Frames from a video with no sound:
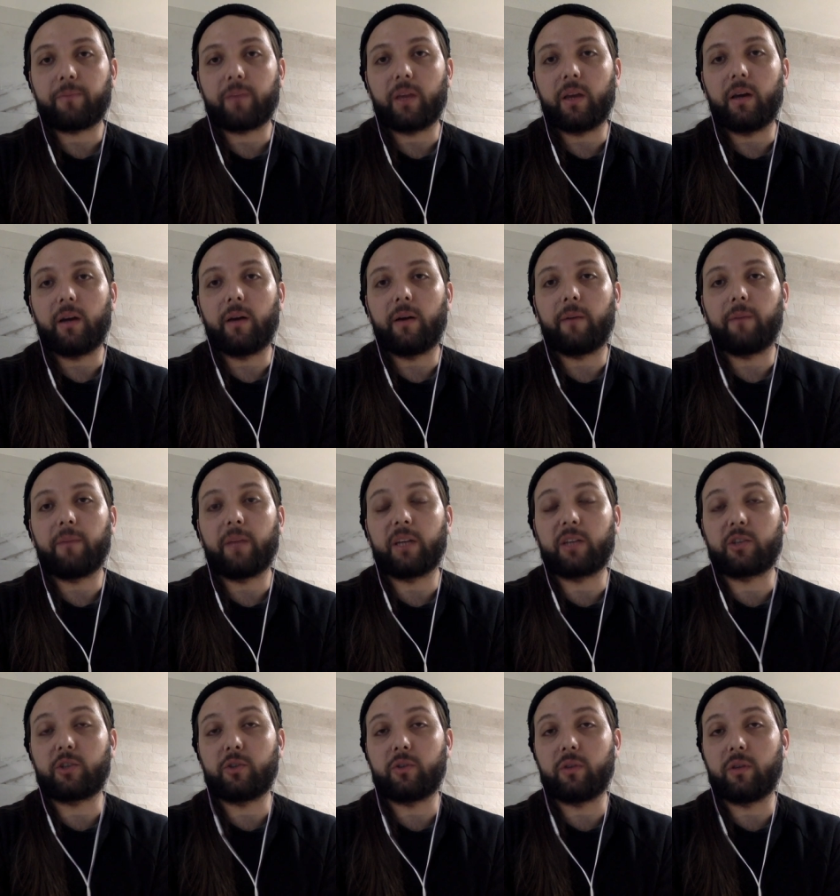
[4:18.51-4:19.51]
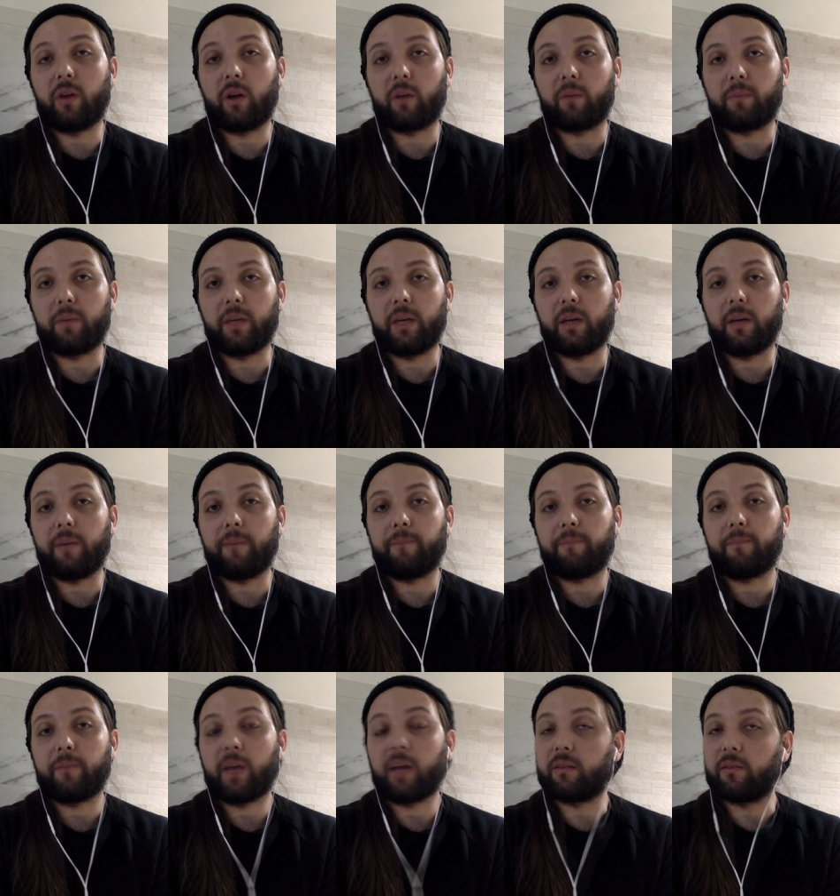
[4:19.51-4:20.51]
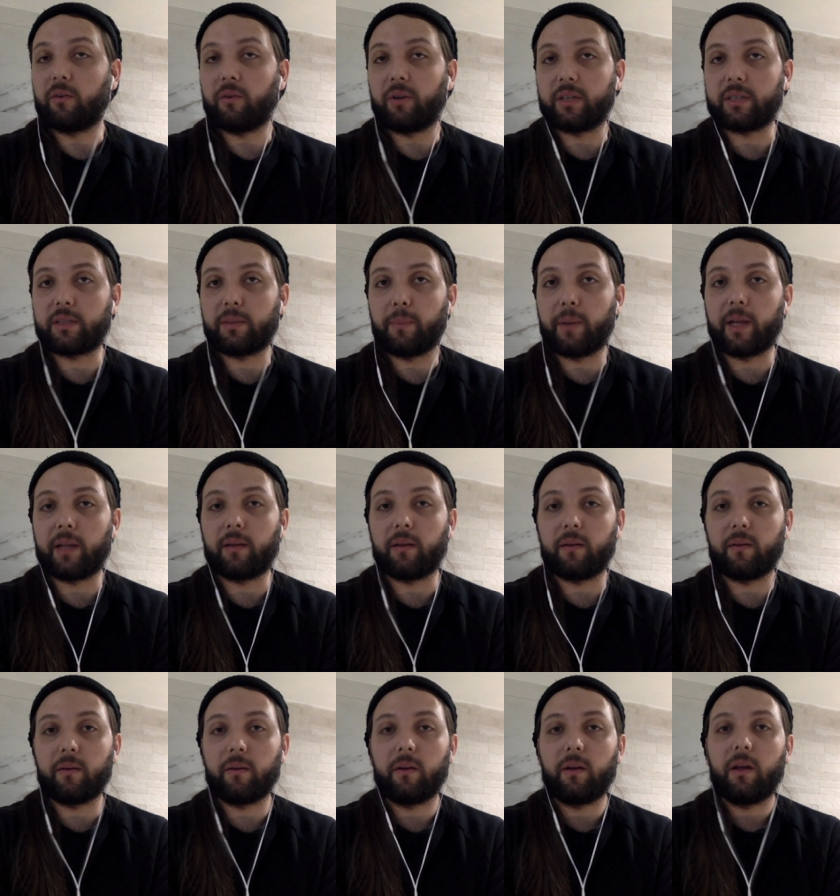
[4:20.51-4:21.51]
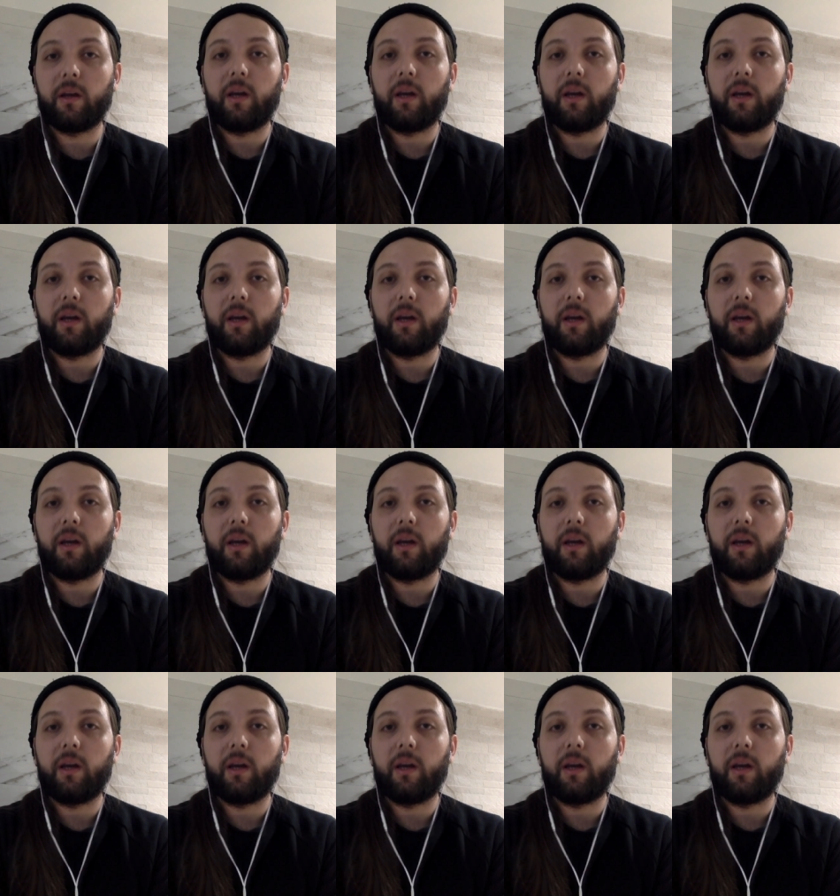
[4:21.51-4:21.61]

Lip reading: that should not be underestimated.